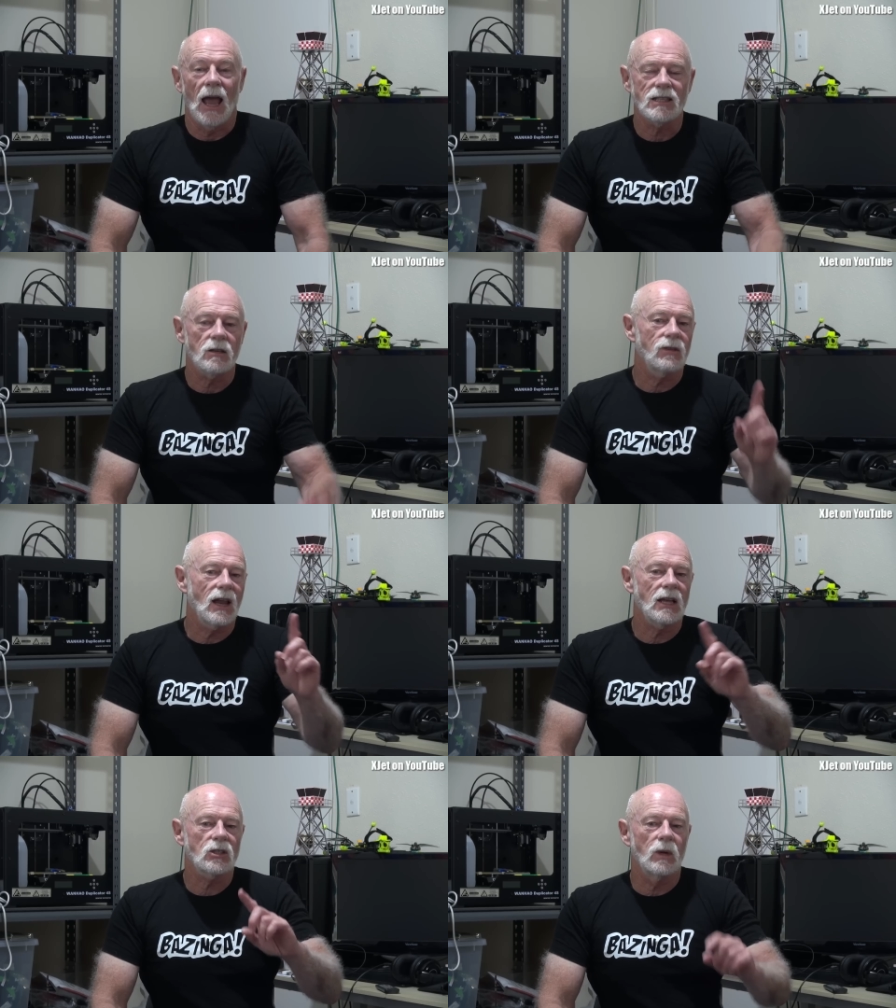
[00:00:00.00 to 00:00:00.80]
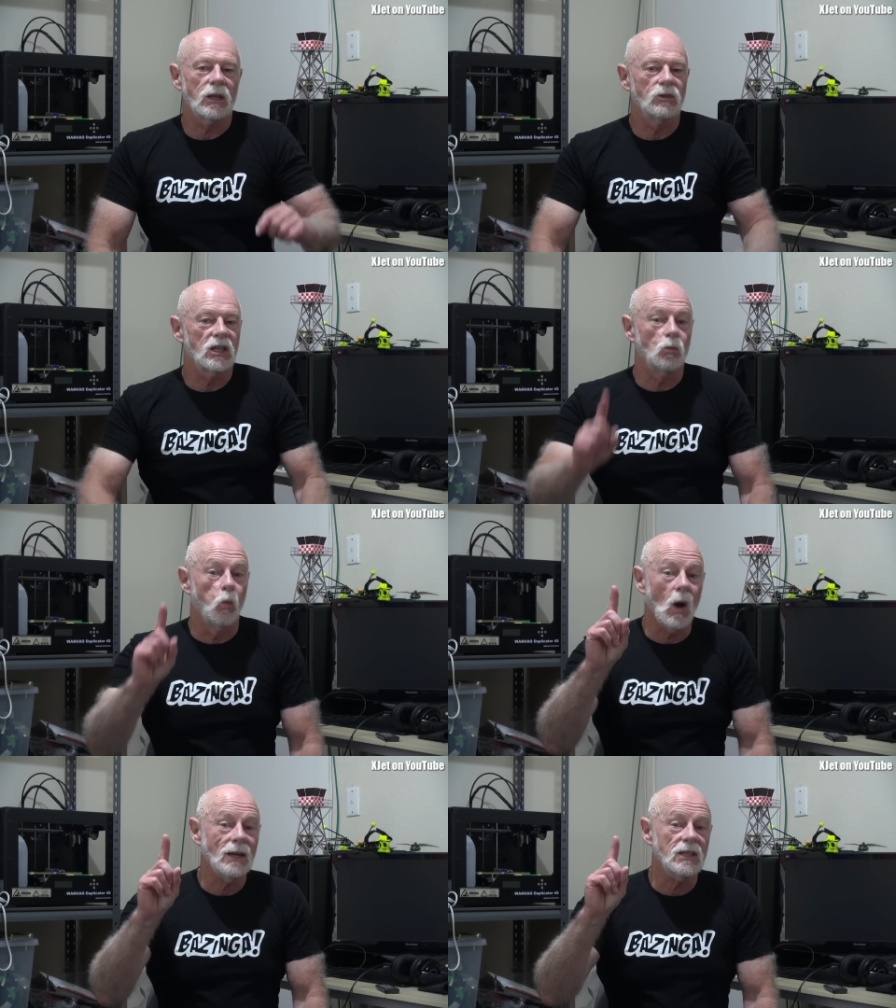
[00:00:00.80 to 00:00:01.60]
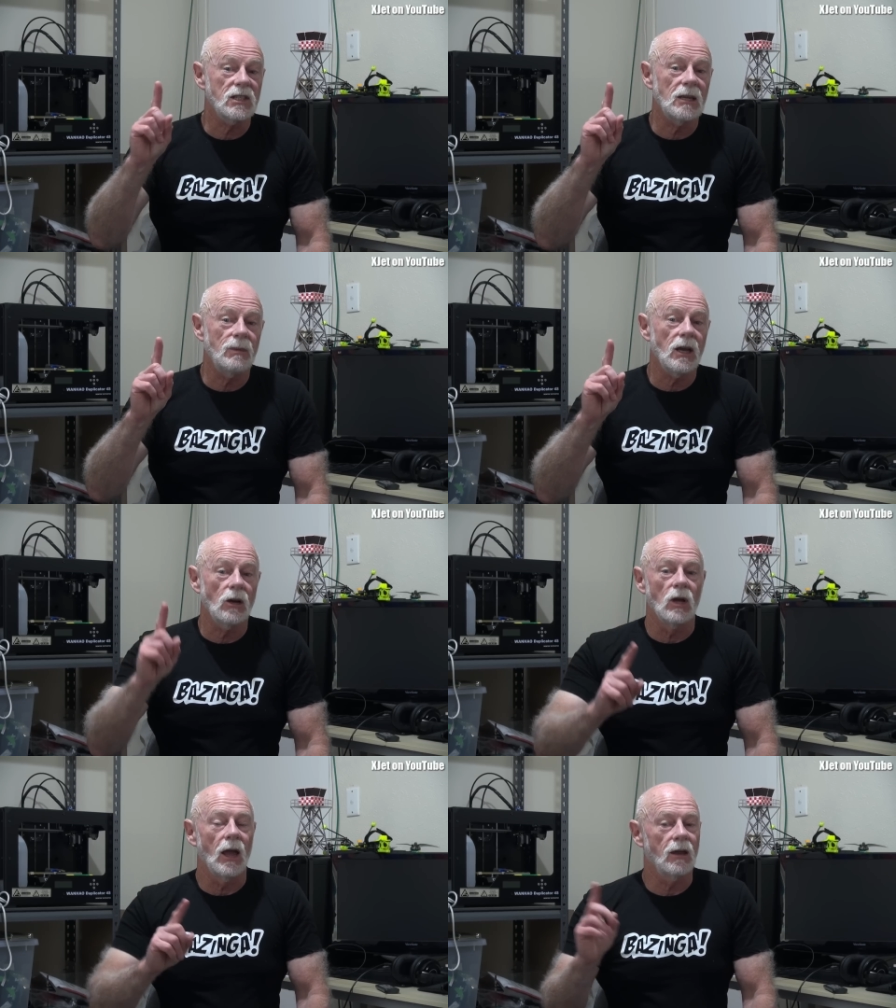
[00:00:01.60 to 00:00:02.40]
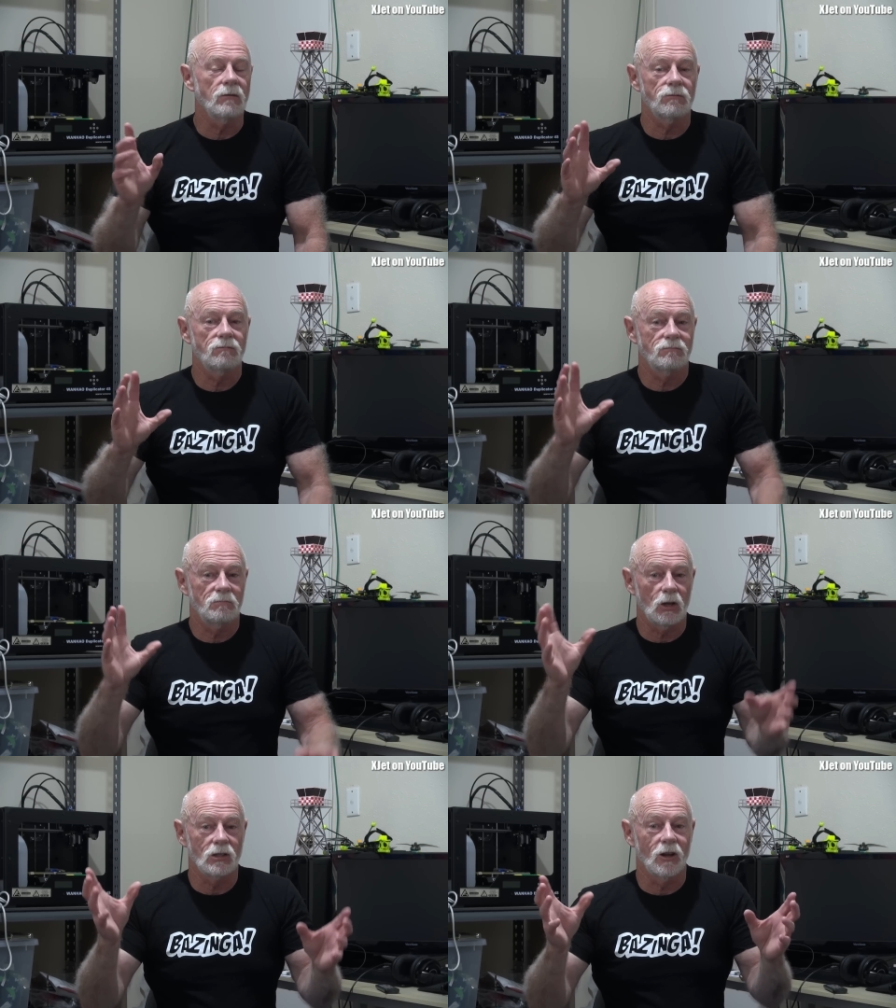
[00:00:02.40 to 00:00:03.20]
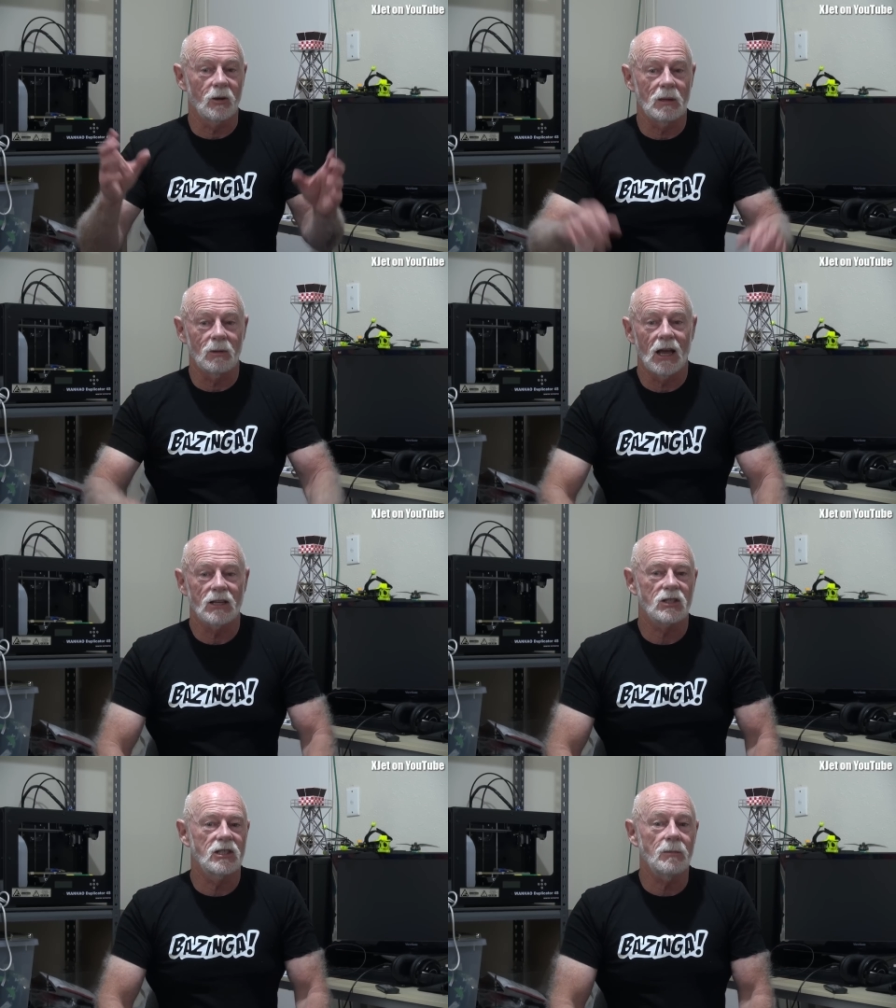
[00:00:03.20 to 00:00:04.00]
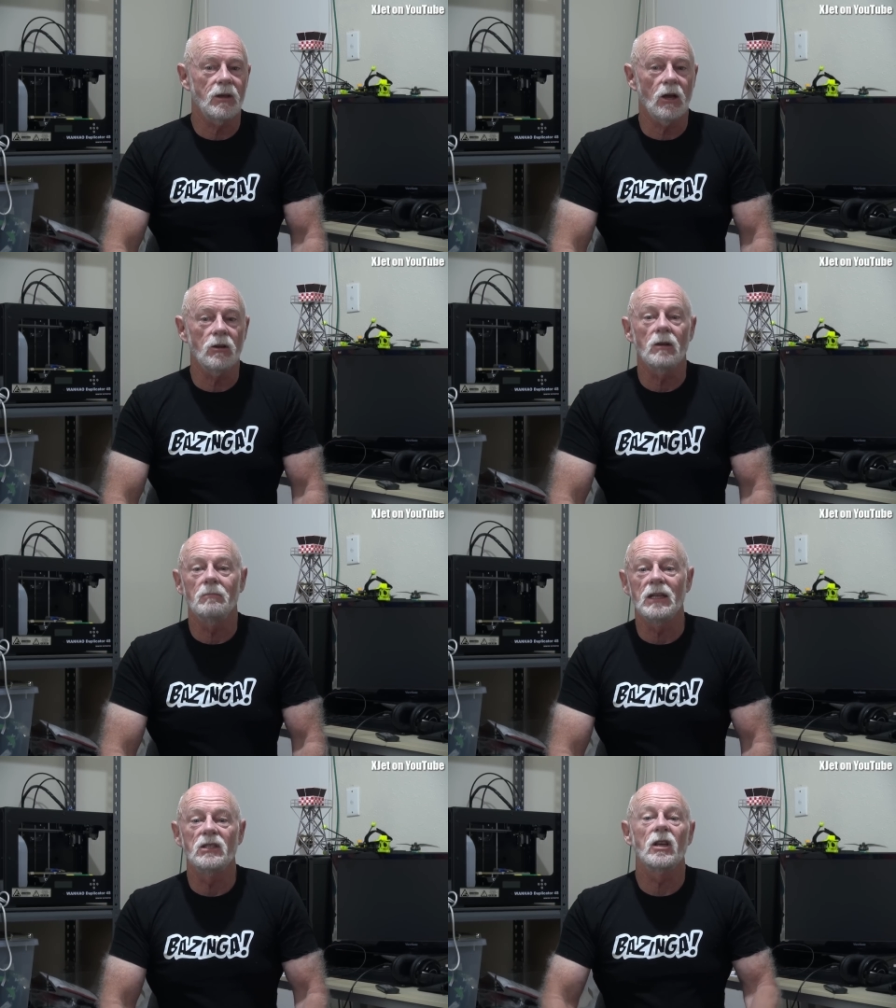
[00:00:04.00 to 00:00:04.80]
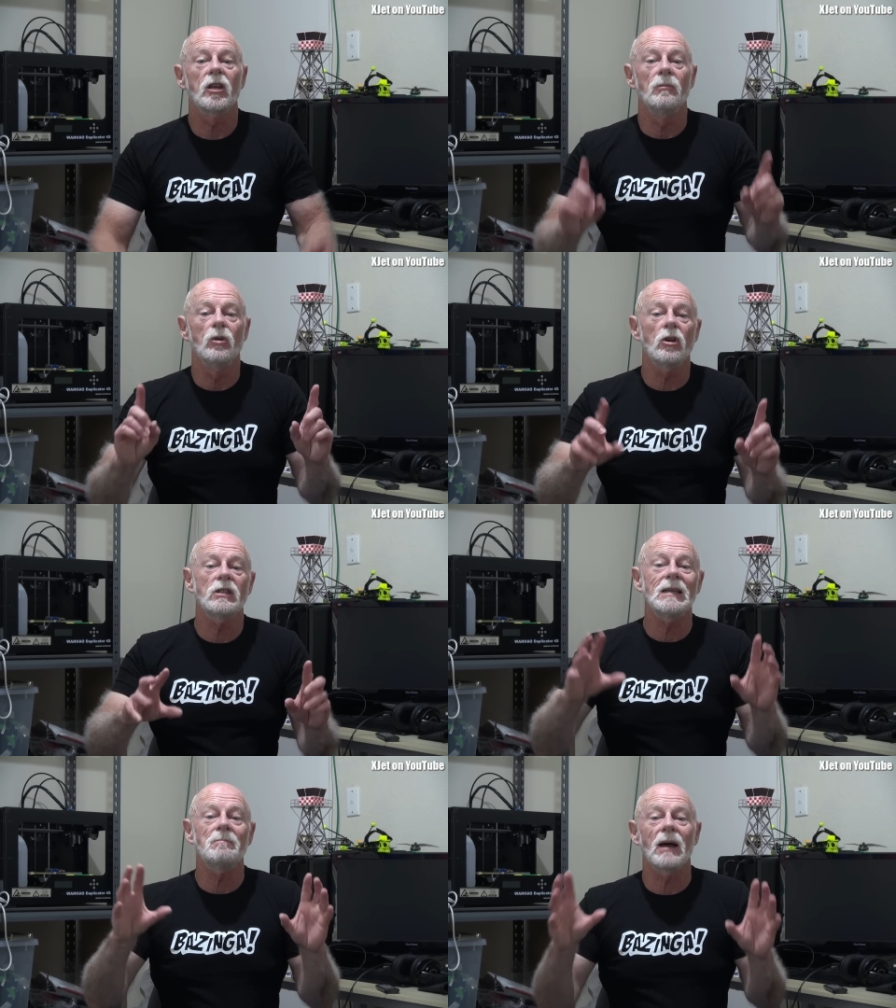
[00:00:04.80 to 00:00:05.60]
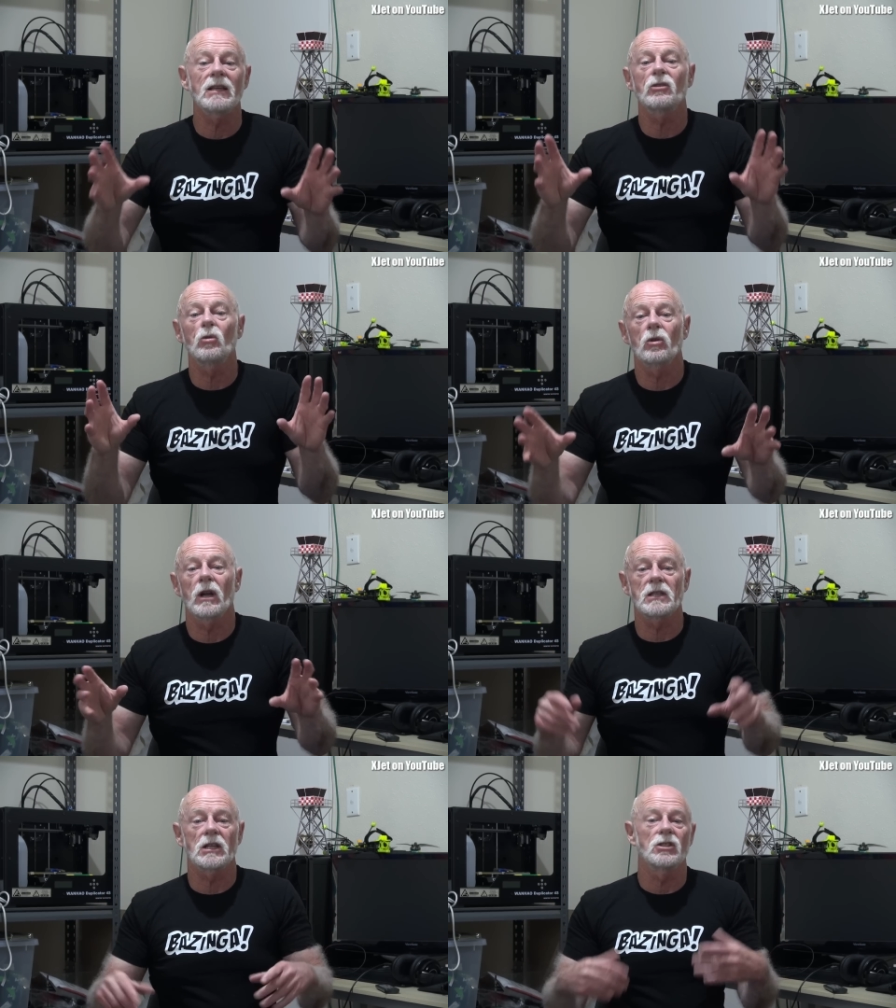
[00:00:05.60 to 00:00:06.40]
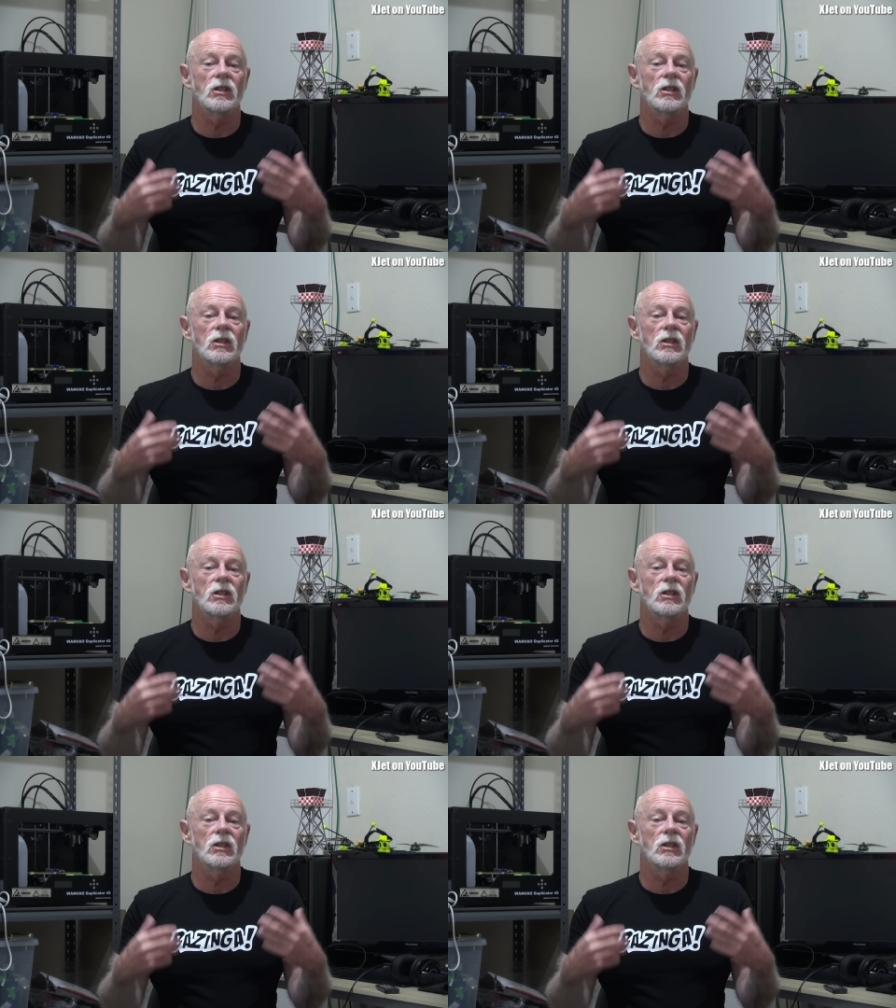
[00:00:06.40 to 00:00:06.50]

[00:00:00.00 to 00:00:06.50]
As of last week, there was just one CBO, and because a lot of people ask, CBO means community-based organisation.